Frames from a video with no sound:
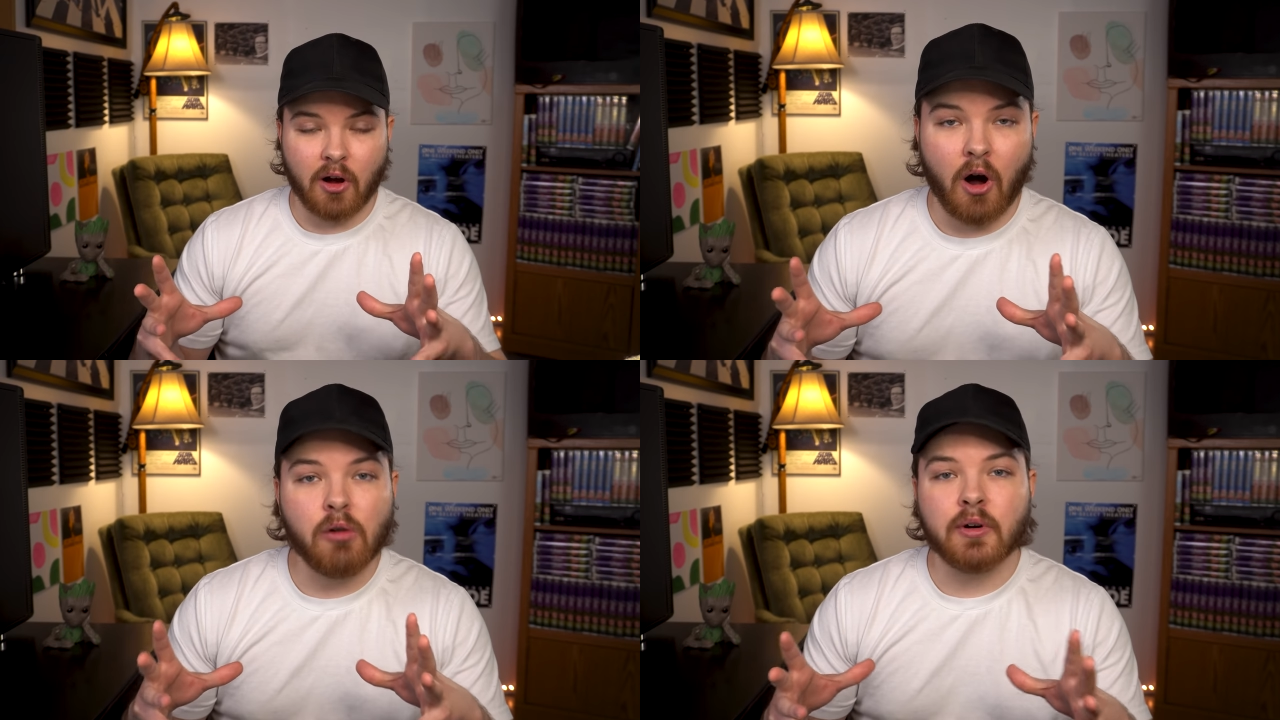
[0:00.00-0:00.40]

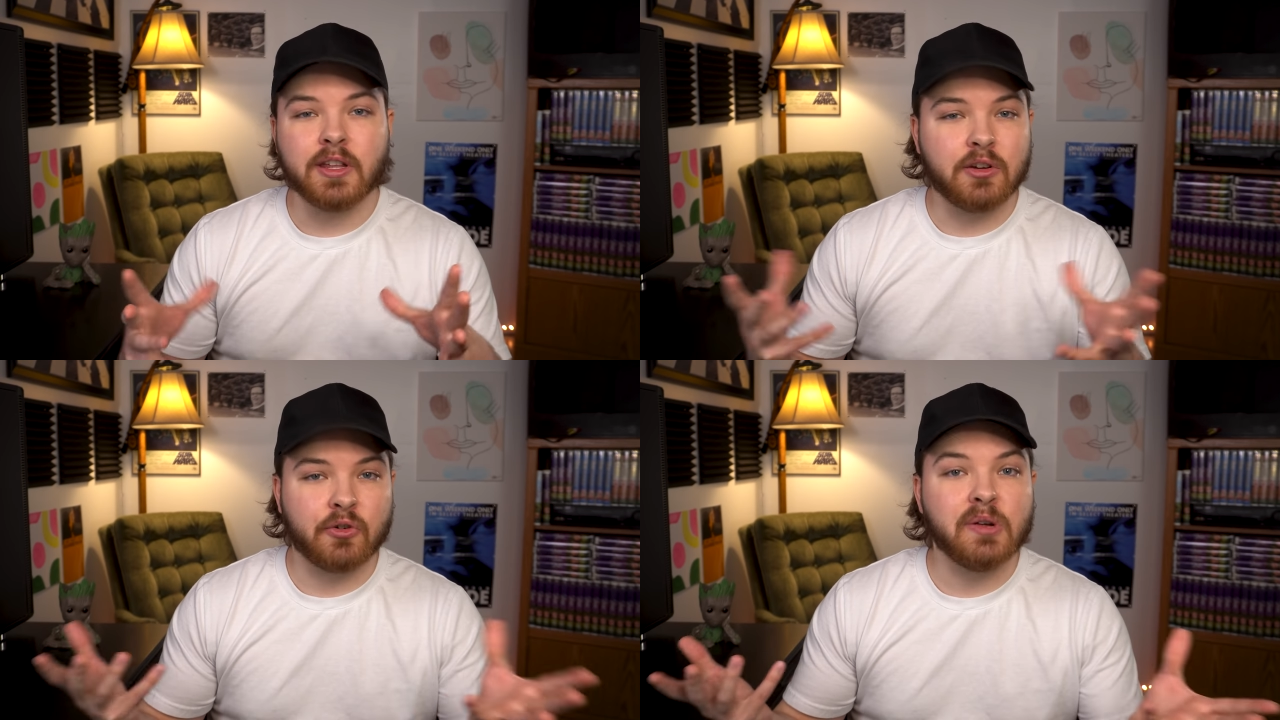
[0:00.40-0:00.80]
already
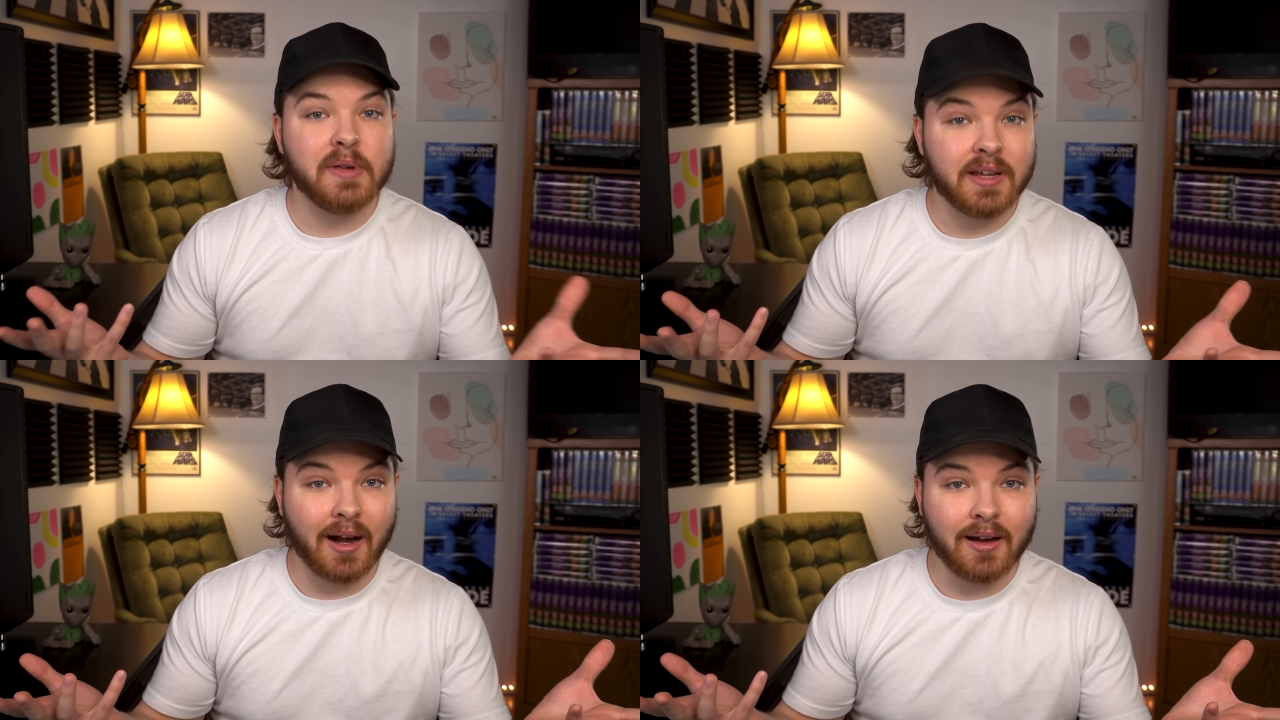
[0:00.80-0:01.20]
creepy
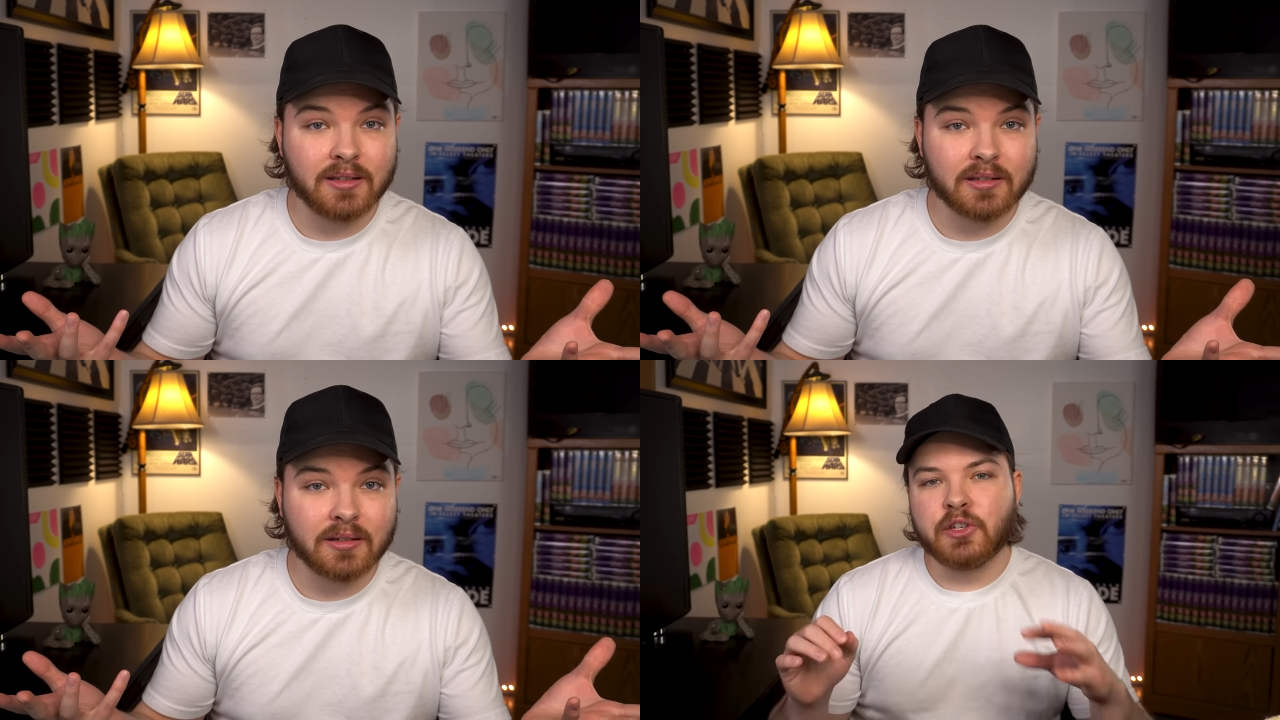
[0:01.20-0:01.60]

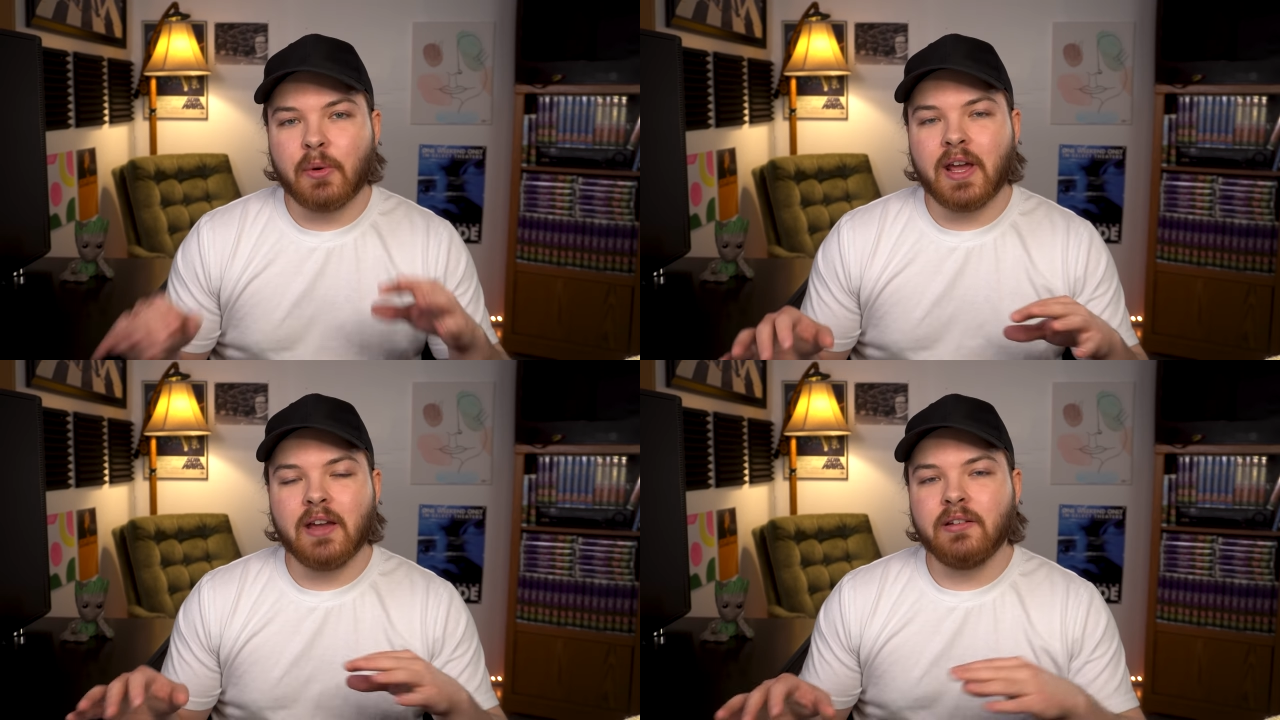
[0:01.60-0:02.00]
guys. So when
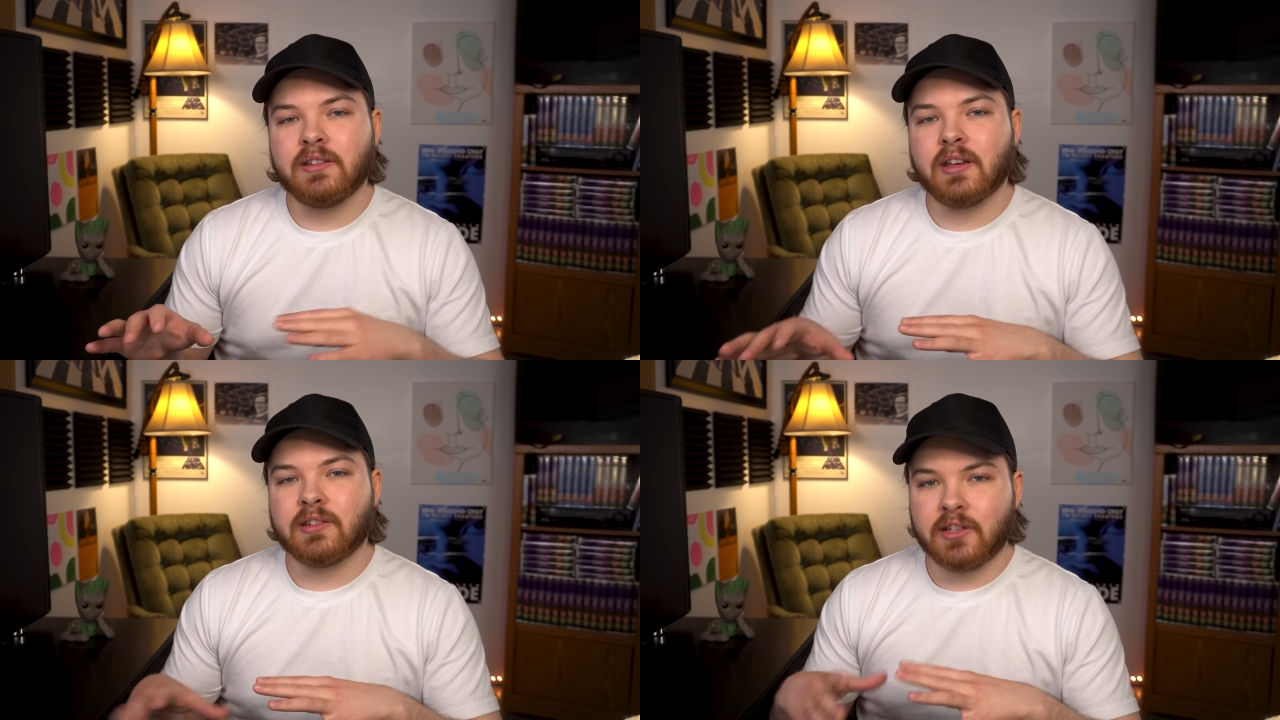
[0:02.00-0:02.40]
Haley
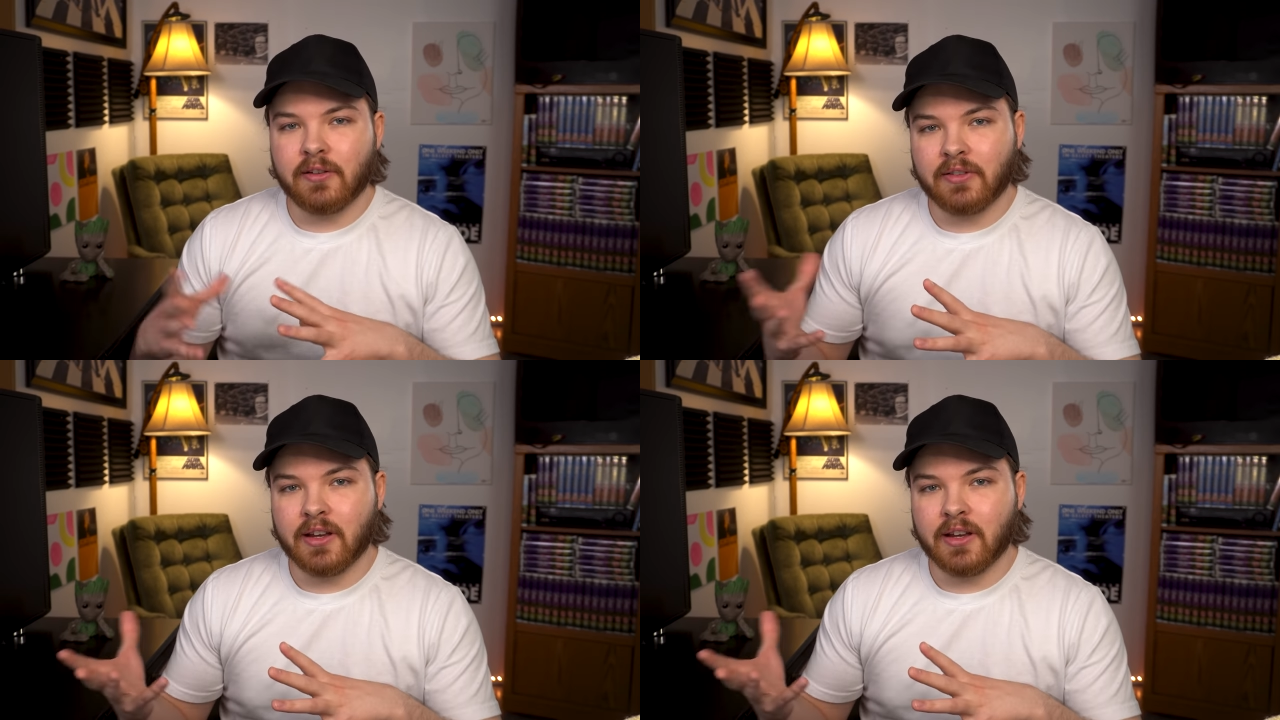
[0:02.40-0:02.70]
says stuff